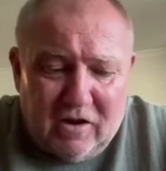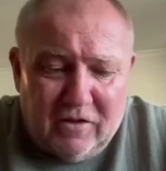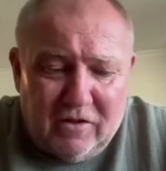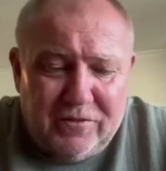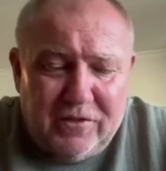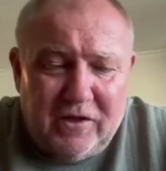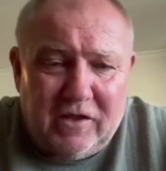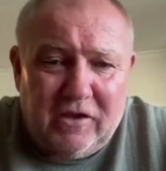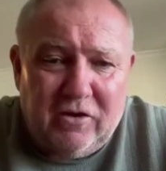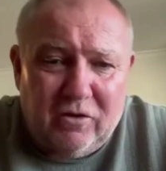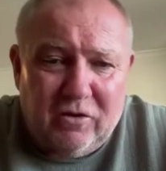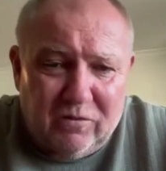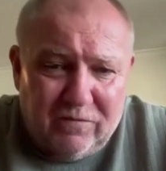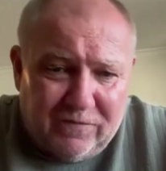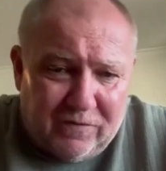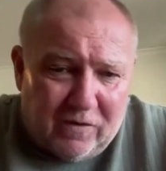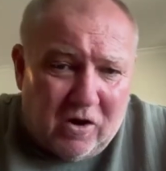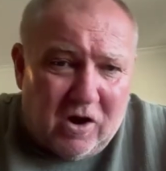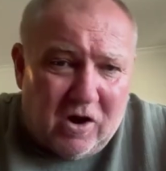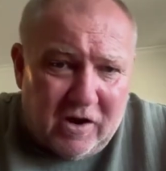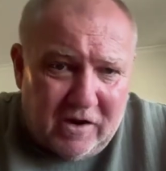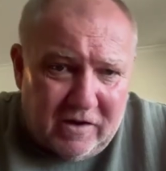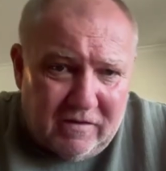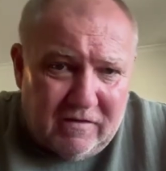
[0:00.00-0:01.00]
I think you'll
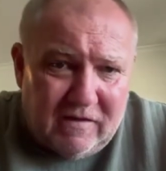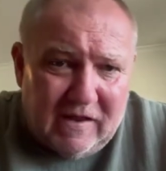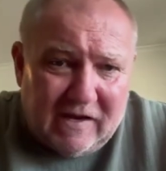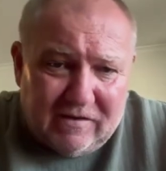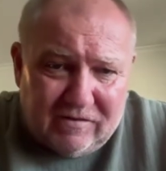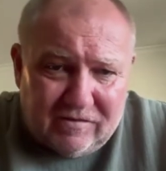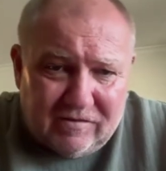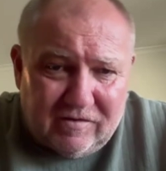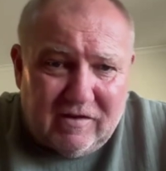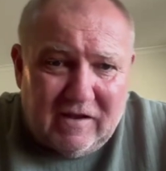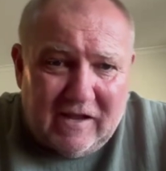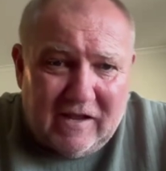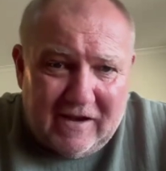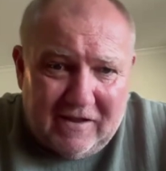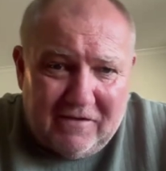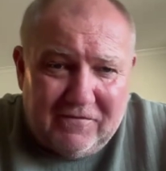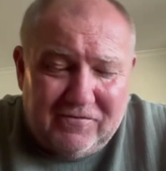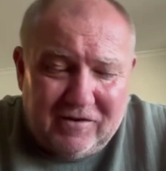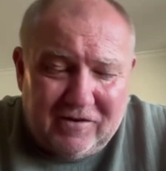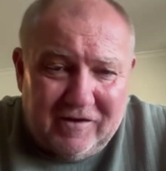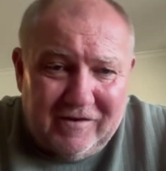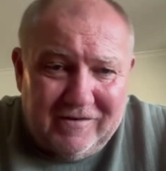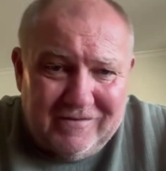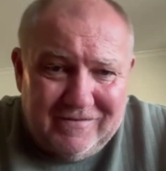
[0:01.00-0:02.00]
find that's
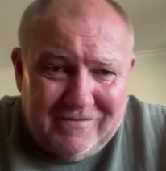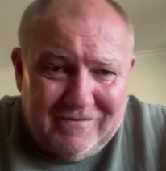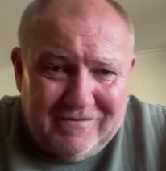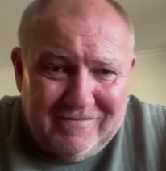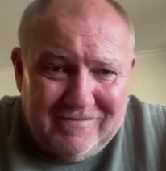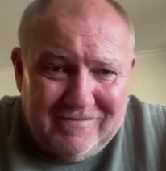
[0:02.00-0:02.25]
NFC.